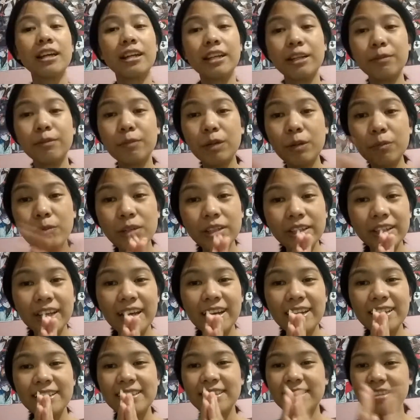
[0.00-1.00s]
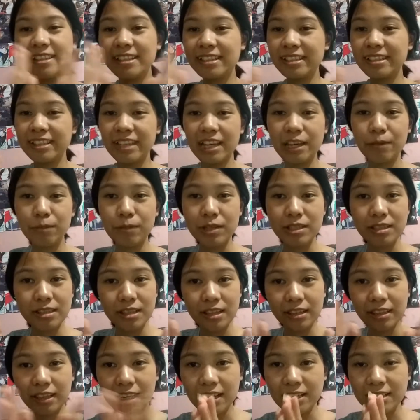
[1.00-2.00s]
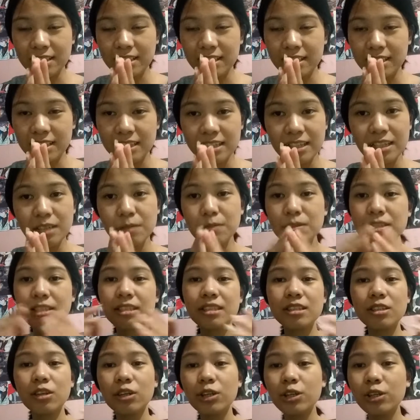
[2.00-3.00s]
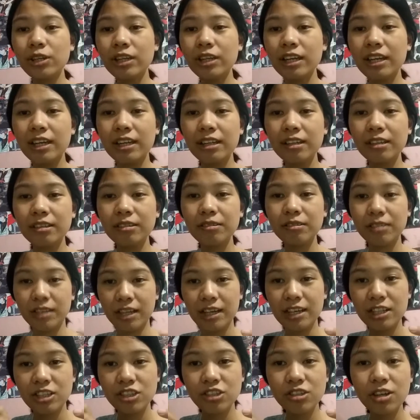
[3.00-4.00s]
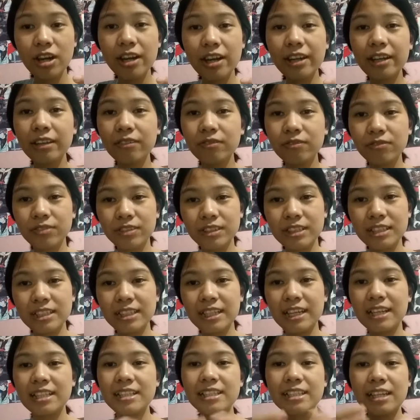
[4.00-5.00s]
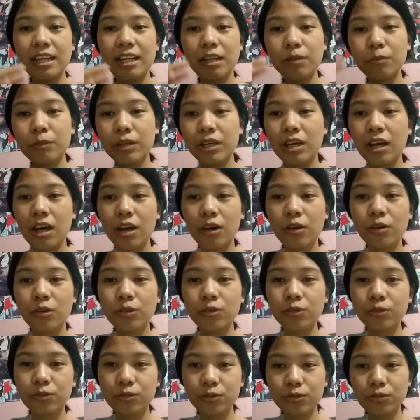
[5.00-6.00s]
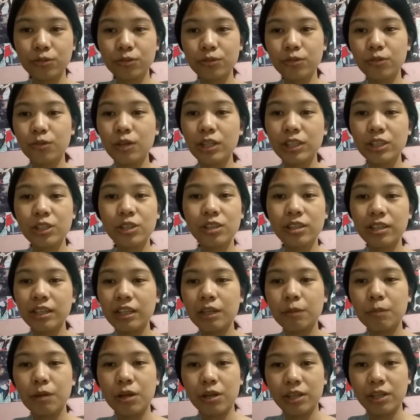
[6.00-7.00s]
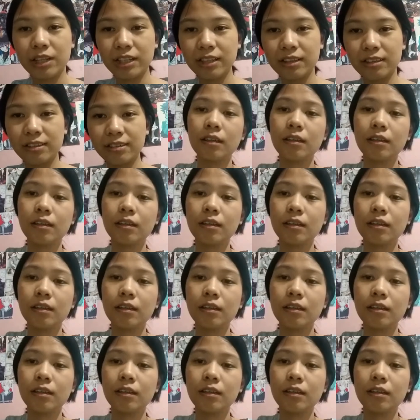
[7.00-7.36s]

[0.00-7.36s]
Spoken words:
Remember guys, this game is not as it seems, so you can try it first and tell me what you think about it.